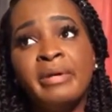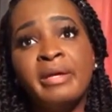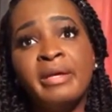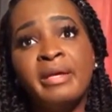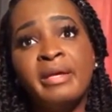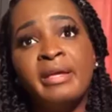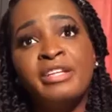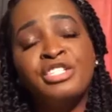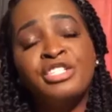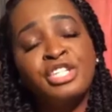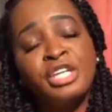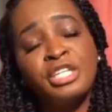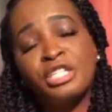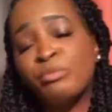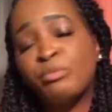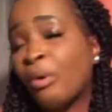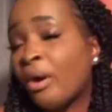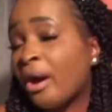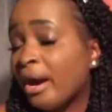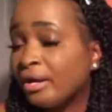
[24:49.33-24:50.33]
It's
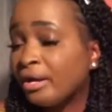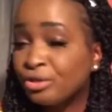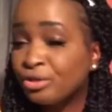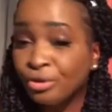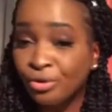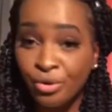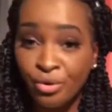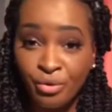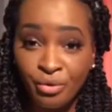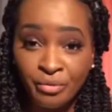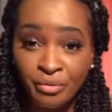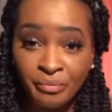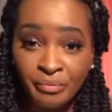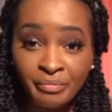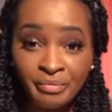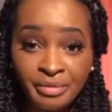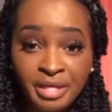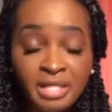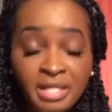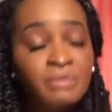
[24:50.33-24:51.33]
just practical.
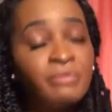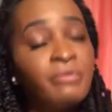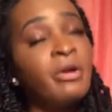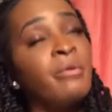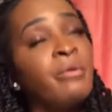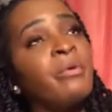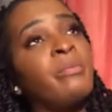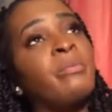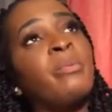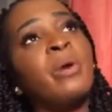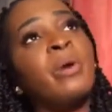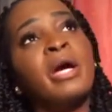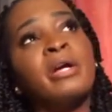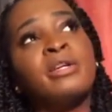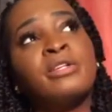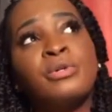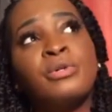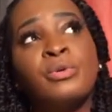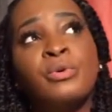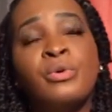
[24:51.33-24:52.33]
It's very
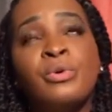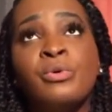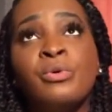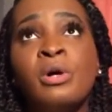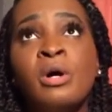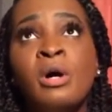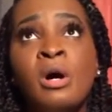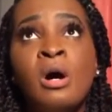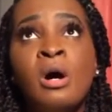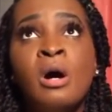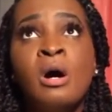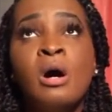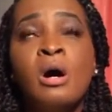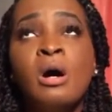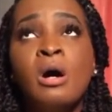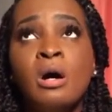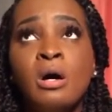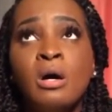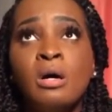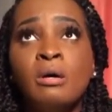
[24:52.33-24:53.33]
practical,
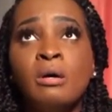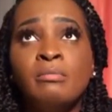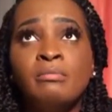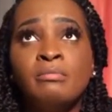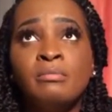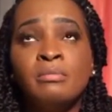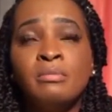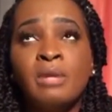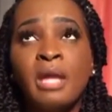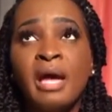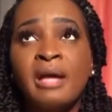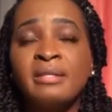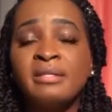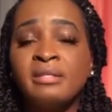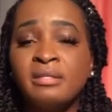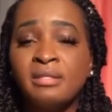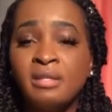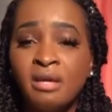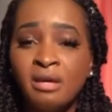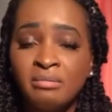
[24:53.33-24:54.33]
like
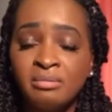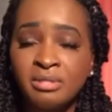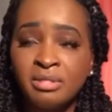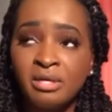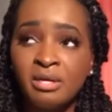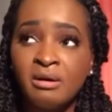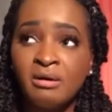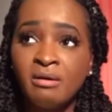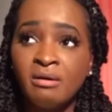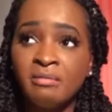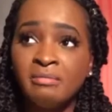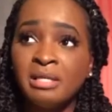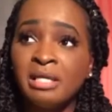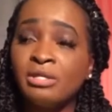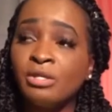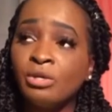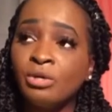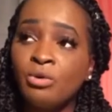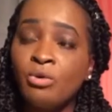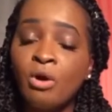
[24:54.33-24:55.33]
steps that
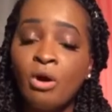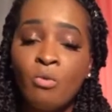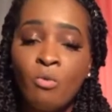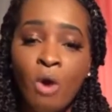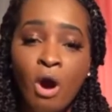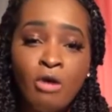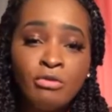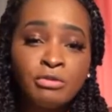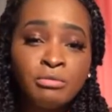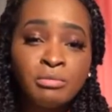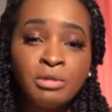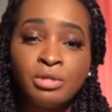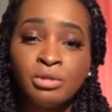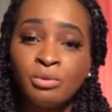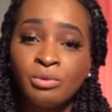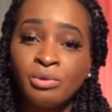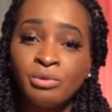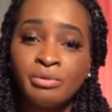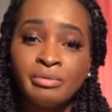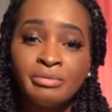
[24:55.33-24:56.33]
the Lord walked me
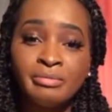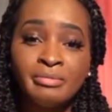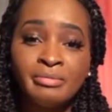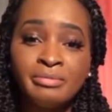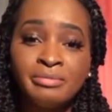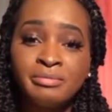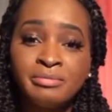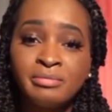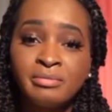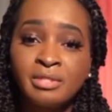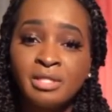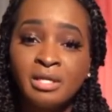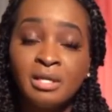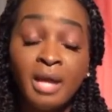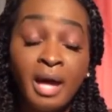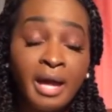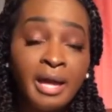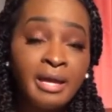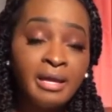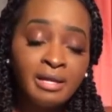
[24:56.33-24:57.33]
through.
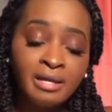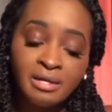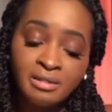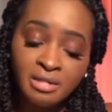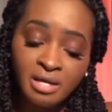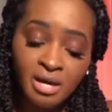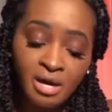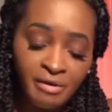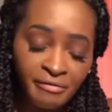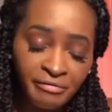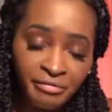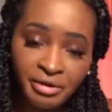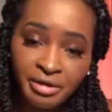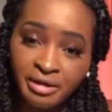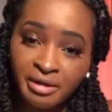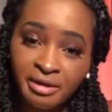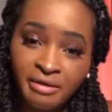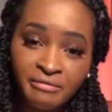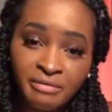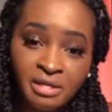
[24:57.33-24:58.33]
like the
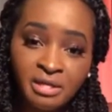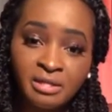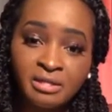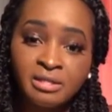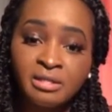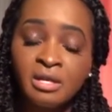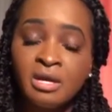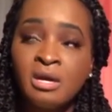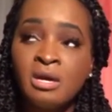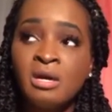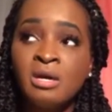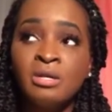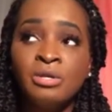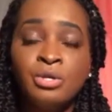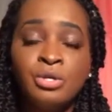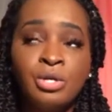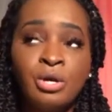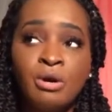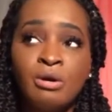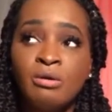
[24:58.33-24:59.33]
unforgiveness,
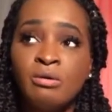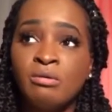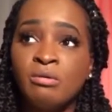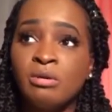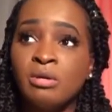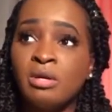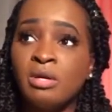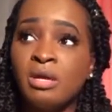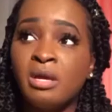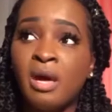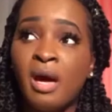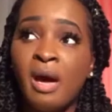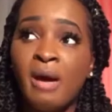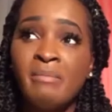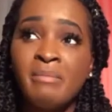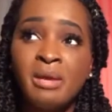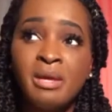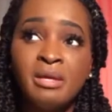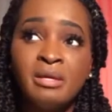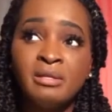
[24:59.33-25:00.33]
you know, I
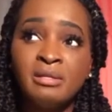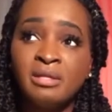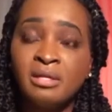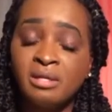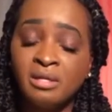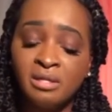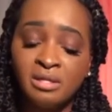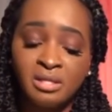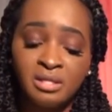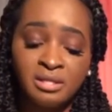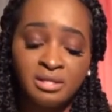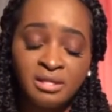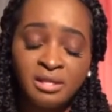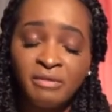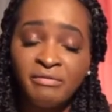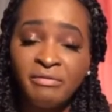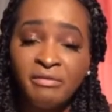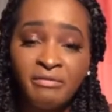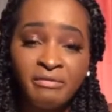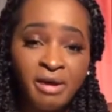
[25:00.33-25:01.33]
mean the
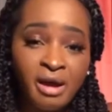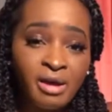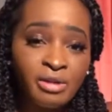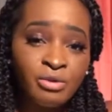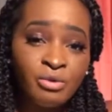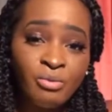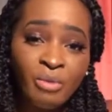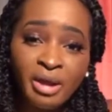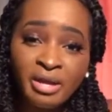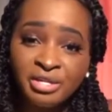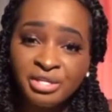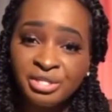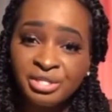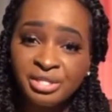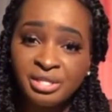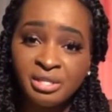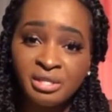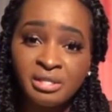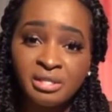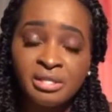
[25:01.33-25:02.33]

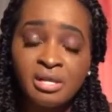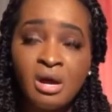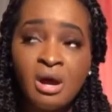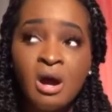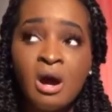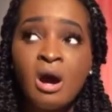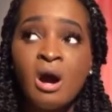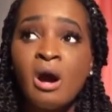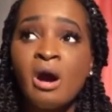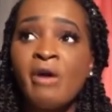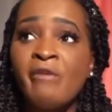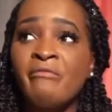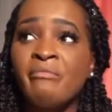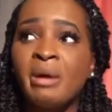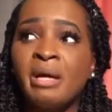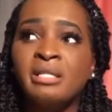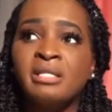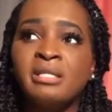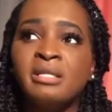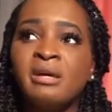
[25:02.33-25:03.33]
self-evaluations of
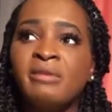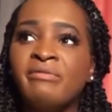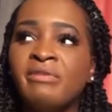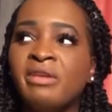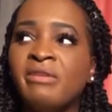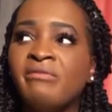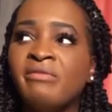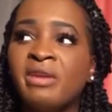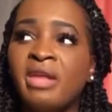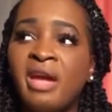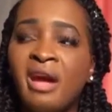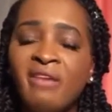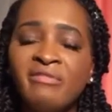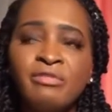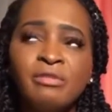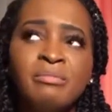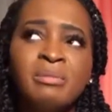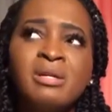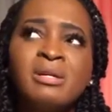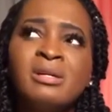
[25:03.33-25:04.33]
myself even
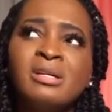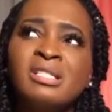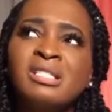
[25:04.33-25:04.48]
after, because